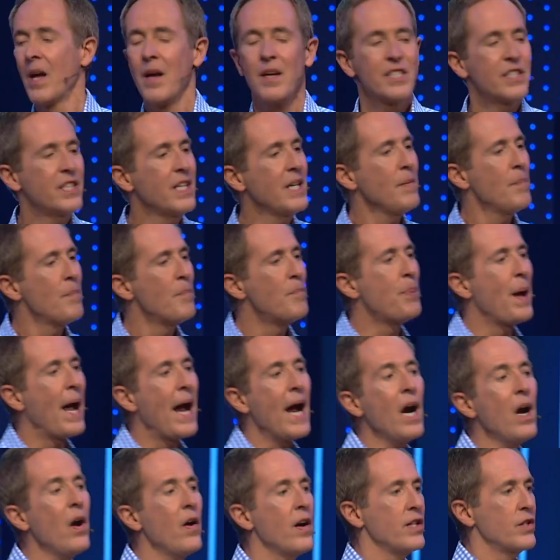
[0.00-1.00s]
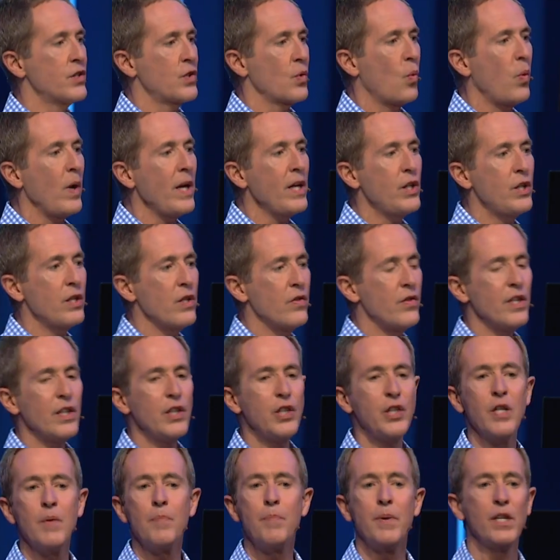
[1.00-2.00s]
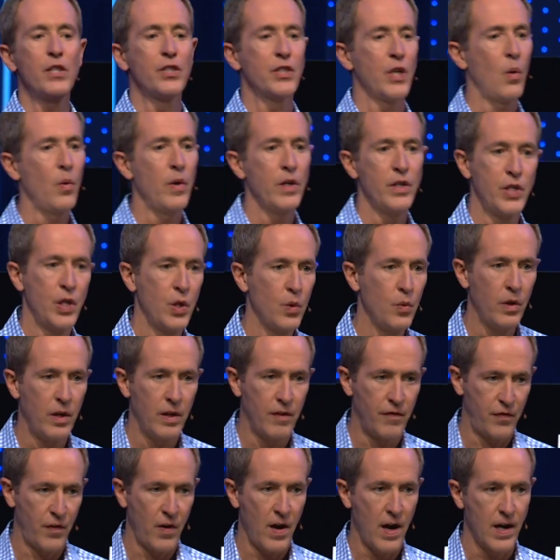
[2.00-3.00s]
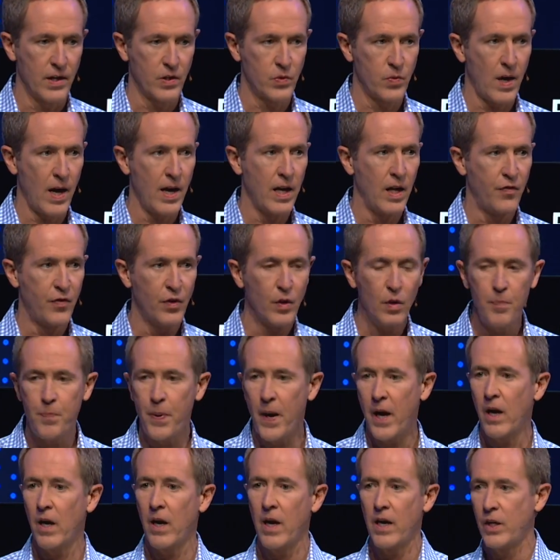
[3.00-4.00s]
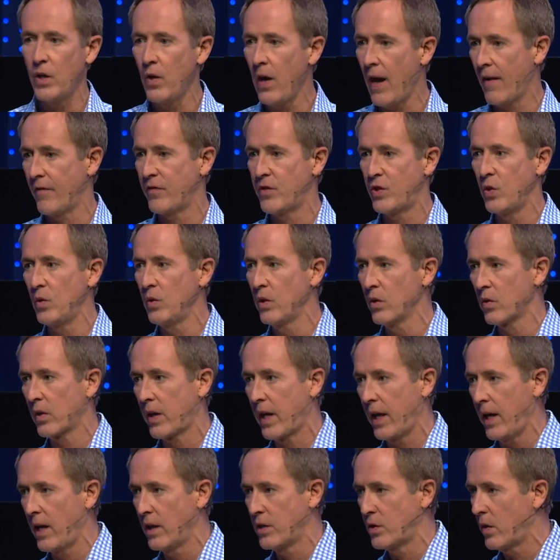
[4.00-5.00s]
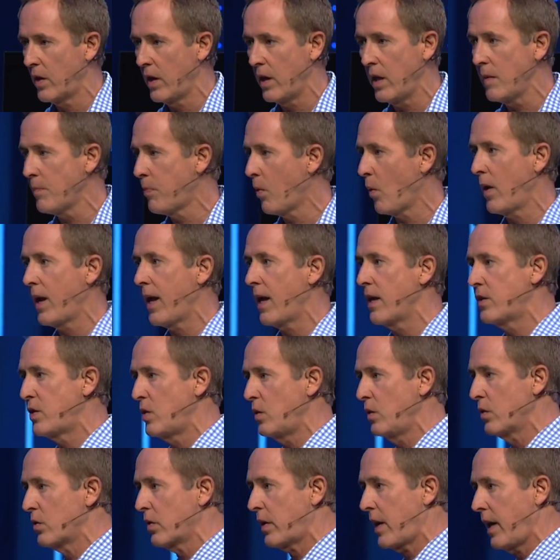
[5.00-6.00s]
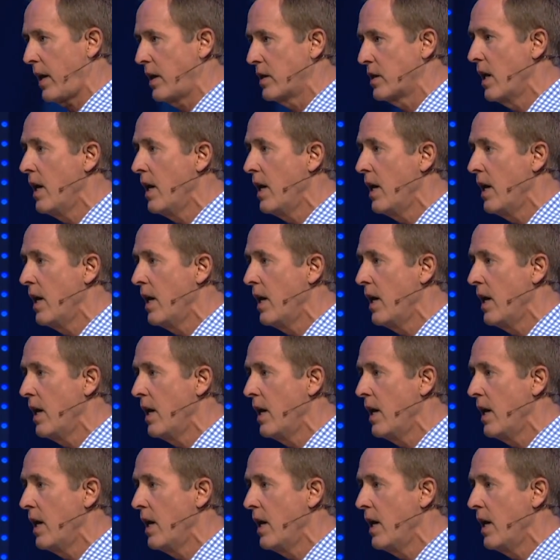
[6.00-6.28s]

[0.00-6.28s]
see, parents, this should be so intuitive for us, right? If you're a parent and you have 2 little kids, or at any point had 2 little kids,